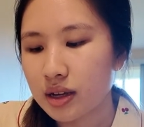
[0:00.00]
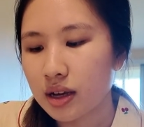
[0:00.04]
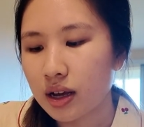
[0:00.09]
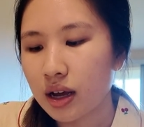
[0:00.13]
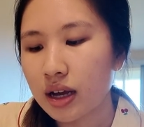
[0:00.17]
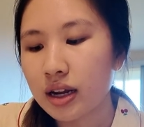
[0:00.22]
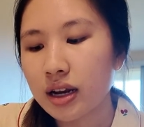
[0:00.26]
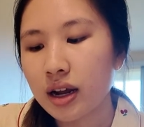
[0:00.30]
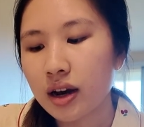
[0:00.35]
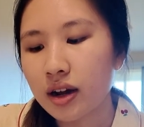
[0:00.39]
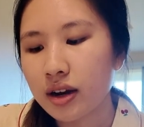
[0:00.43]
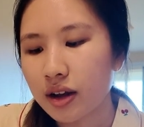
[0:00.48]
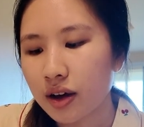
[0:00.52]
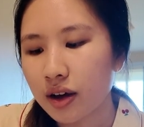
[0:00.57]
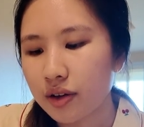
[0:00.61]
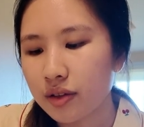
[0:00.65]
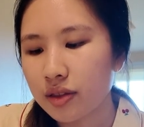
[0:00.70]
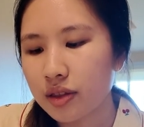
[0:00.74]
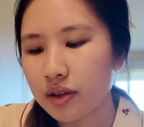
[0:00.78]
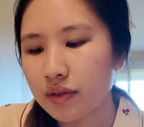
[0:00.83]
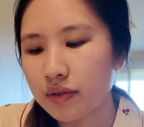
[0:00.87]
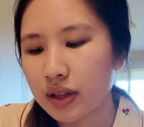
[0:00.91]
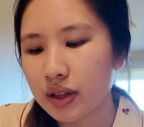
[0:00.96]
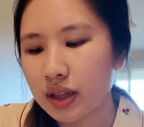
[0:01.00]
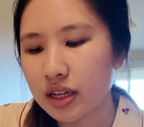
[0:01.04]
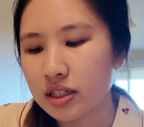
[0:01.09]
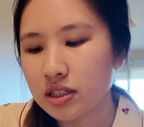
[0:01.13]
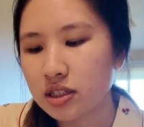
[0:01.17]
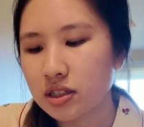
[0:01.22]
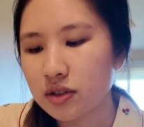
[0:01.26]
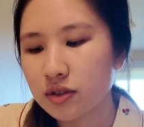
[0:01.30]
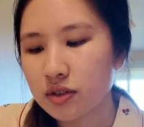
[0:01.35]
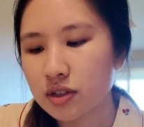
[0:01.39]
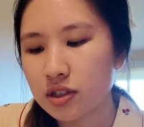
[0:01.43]
an unhealthy
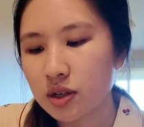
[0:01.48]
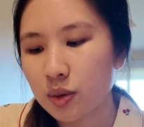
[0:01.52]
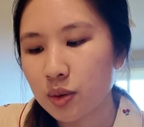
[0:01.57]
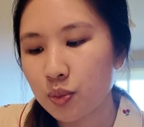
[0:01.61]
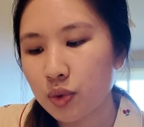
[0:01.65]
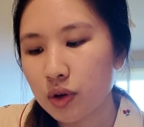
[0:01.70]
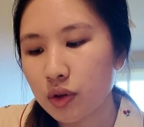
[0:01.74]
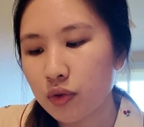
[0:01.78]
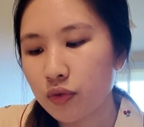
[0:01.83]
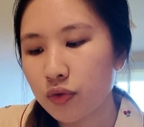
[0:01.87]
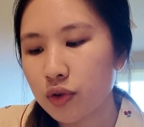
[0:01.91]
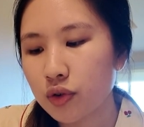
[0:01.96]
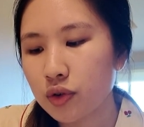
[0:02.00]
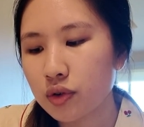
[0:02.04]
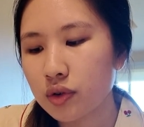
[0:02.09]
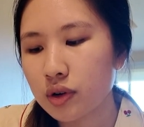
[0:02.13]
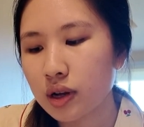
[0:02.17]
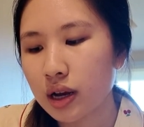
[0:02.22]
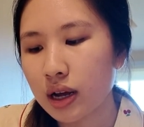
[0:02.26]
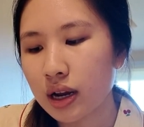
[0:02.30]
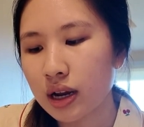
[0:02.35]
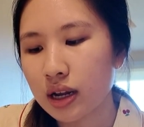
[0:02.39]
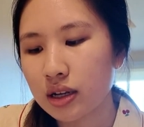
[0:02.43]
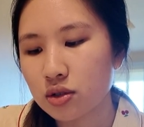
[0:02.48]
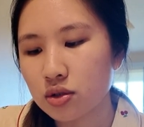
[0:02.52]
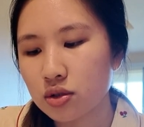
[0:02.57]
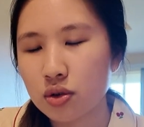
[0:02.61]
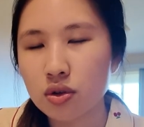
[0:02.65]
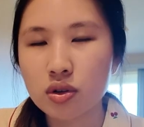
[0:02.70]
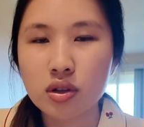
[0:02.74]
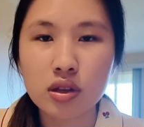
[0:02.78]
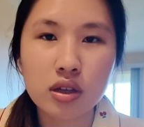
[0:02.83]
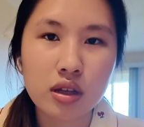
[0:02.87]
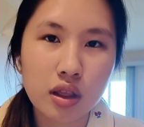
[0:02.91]
relationship with food, and I
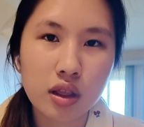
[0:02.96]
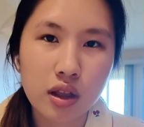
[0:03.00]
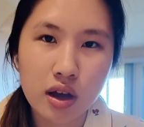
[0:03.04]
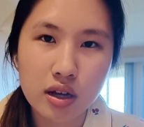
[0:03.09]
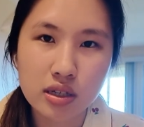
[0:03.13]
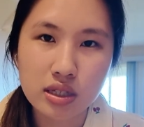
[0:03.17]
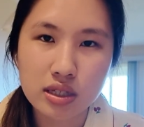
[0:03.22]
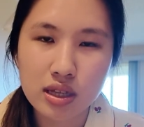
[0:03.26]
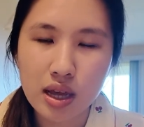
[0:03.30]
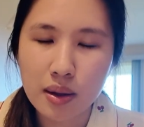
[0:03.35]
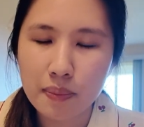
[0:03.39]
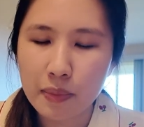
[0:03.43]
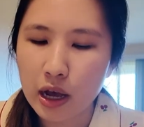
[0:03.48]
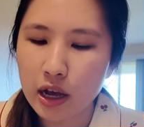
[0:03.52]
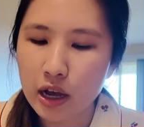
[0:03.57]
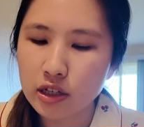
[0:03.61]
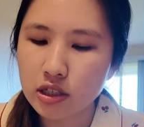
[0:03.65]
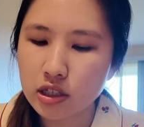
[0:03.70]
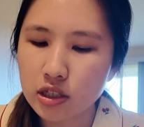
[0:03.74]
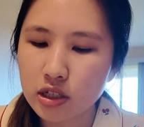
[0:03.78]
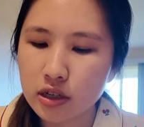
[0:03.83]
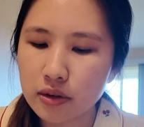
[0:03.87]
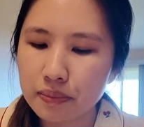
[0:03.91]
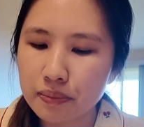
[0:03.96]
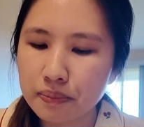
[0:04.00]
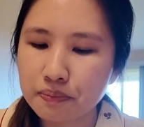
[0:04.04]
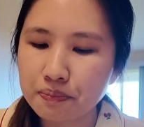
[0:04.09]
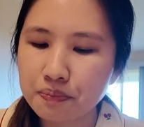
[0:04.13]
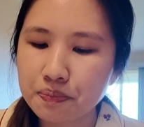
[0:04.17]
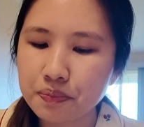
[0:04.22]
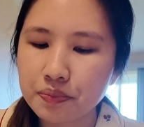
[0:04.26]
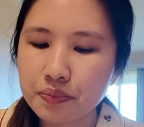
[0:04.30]
totally lost that passion.